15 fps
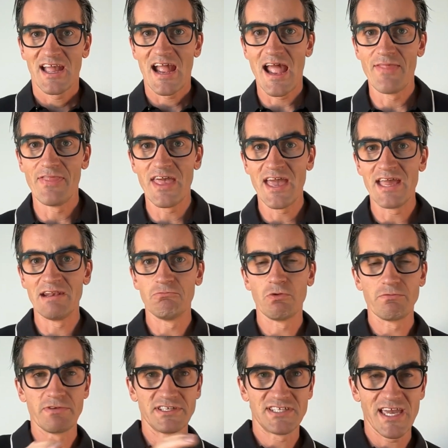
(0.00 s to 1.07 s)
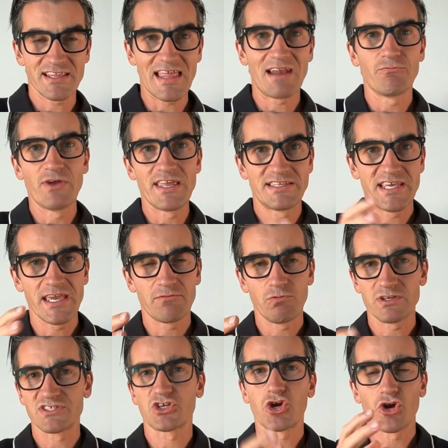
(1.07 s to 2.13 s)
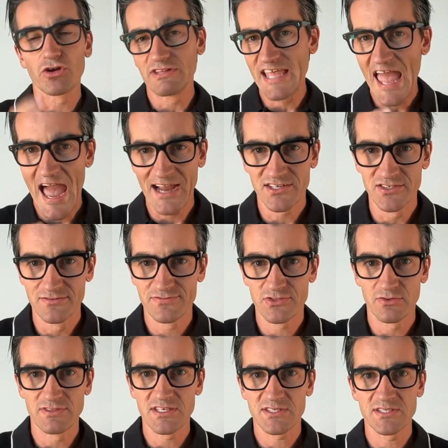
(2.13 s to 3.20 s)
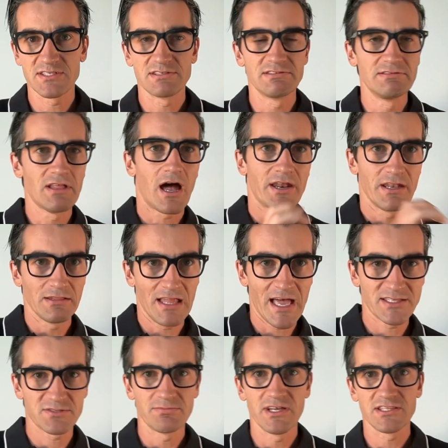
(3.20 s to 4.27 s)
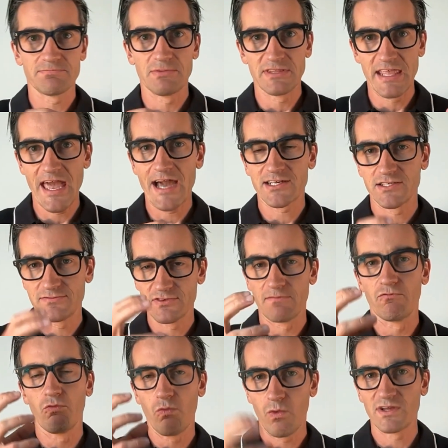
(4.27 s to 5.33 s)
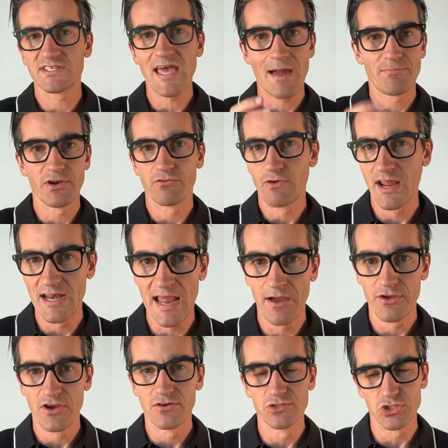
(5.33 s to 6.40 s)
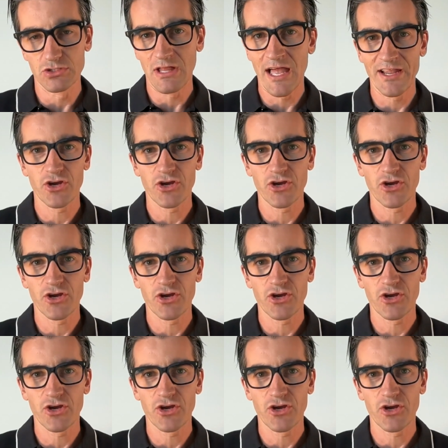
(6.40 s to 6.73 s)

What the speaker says: And then when we take that and we take what's currently active. So this is not last month, but the actives of what's happening right now here in July.